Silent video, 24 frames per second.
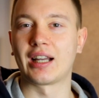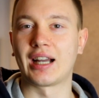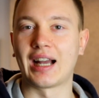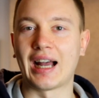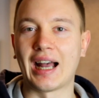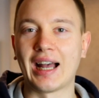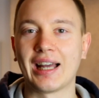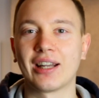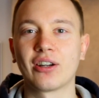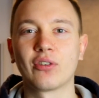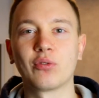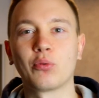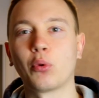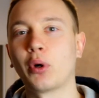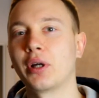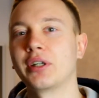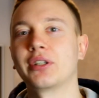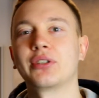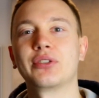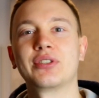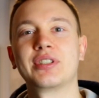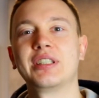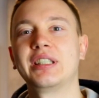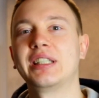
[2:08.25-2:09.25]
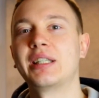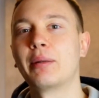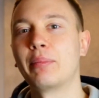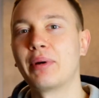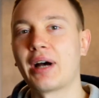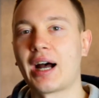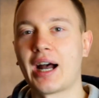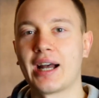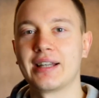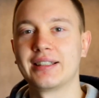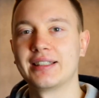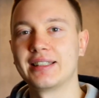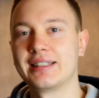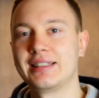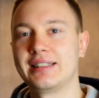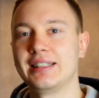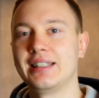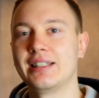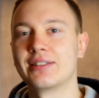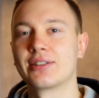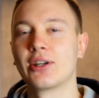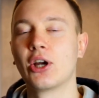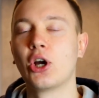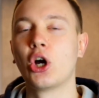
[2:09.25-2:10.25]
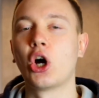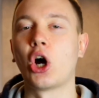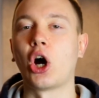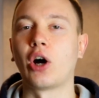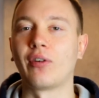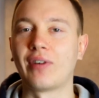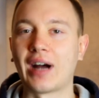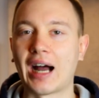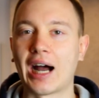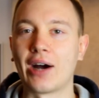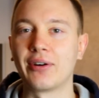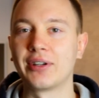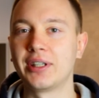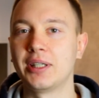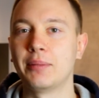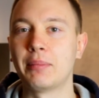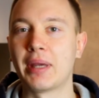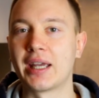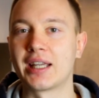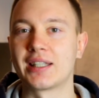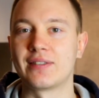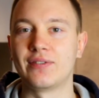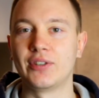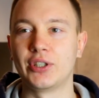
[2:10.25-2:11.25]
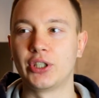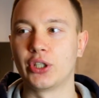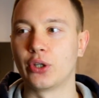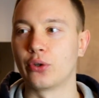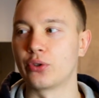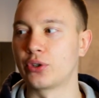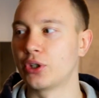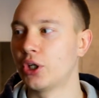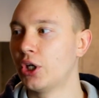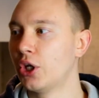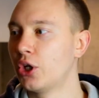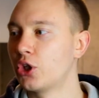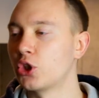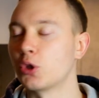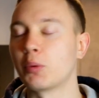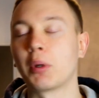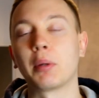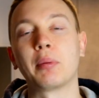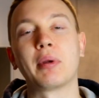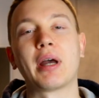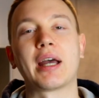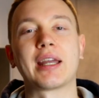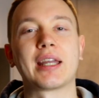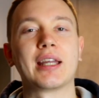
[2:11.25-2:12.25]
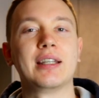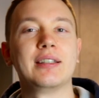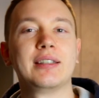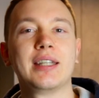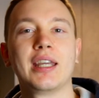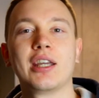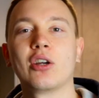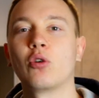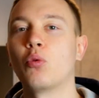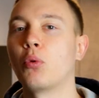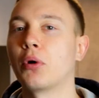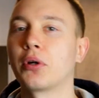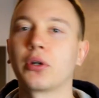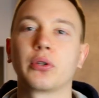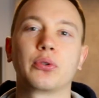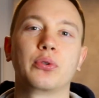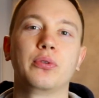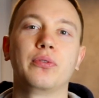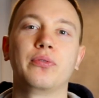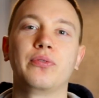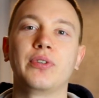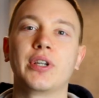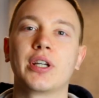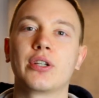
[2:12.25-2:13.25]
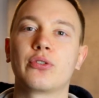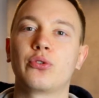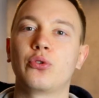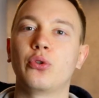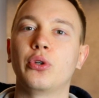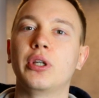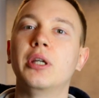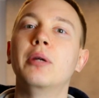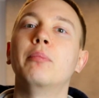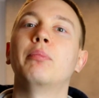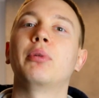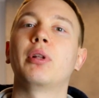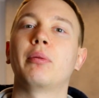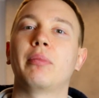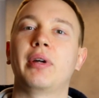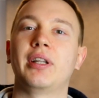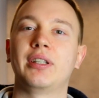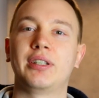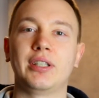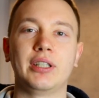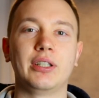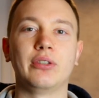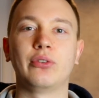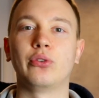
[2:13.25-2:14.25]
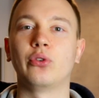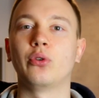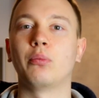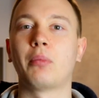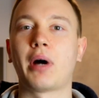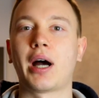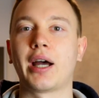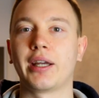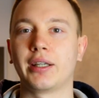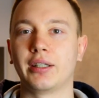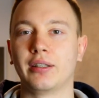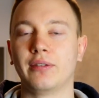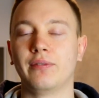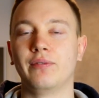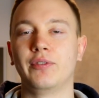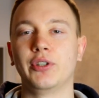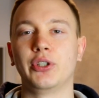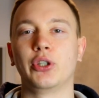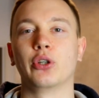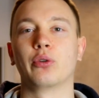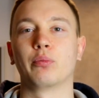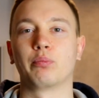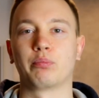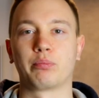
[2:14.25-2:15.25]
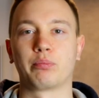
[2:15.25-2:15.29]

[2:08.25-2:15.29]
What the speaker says: kind of wanted to see the behind the scenes of how he makes videos, so maybe I can take one or two things to implement into my video